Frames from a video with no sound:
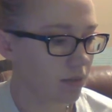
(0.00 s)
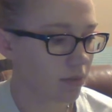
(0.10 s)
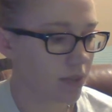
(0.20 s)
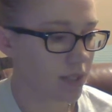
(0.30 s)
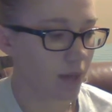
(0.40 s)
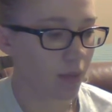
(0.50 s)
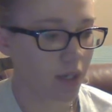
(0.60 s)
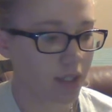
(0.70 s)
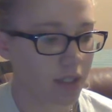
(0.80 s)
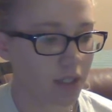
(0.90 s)
was I
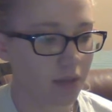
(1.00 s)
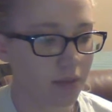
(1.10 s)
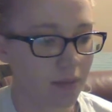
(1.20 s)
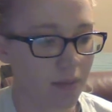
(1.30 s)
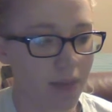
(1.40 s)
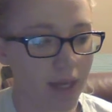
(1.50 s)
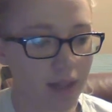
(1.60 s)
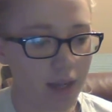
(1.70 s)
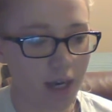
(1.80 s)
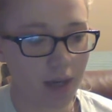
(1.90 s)
wanted to make
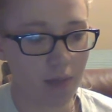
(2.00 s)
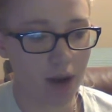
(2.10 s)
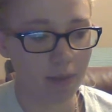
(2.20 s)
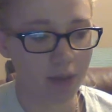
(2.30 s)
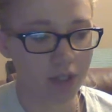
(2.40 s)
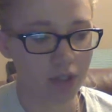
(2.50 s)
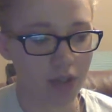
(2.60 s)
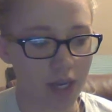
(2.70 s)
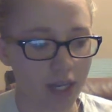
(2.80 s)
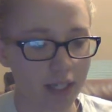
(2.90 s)
the anemometer so
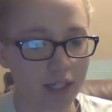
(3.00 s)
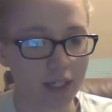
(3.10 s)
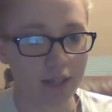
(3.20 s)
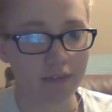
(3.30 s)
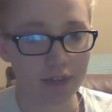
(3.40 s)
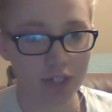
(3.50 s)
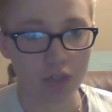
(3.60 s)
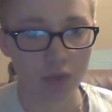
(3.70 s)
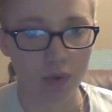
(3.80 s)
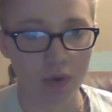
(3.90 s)
that I could get a
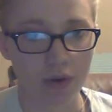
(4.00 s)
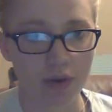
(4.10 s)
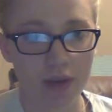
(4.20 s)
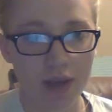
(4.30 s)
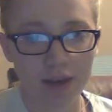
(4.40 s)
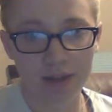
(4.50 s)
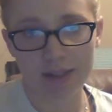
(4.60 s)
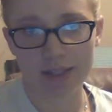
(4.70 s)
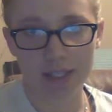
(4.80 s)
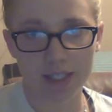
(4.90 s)
visual,
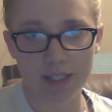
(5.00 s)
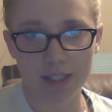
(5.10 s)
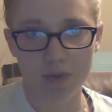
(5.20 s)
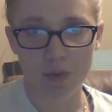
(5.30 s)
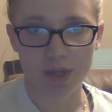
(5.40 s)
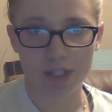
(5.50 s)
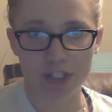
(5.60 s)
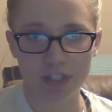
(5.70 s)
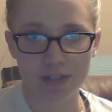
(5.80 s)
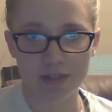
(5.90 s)
because I didn't want to
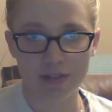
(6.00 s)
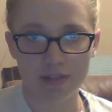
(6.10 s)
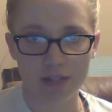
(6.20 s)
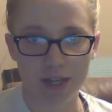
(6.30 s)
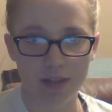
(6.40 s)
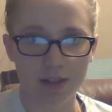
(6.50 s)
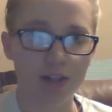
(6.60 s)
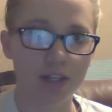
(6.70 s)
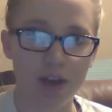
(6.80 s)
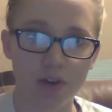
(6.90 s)
just stand
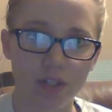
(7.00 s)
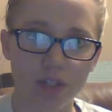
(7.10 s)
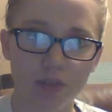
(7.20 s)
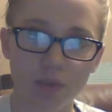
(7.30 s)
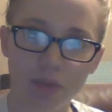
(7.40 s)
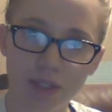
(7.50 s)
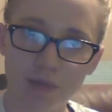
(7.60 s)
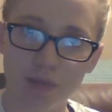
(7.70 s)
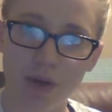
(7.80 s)
there counting the wind